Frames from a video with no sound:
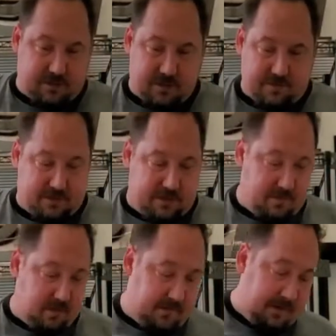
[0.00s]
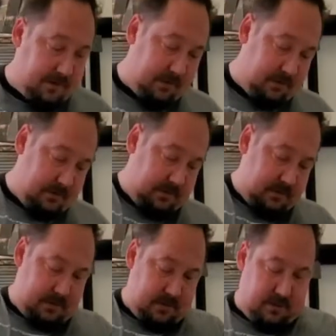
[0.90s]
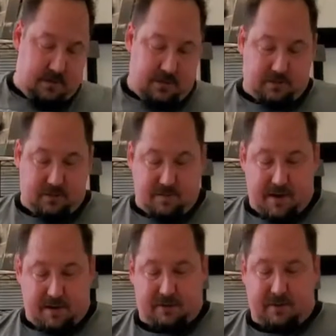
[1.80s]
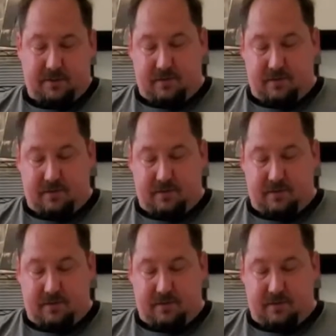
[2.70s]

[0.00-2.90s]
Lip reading: 17mm nuts on the backside.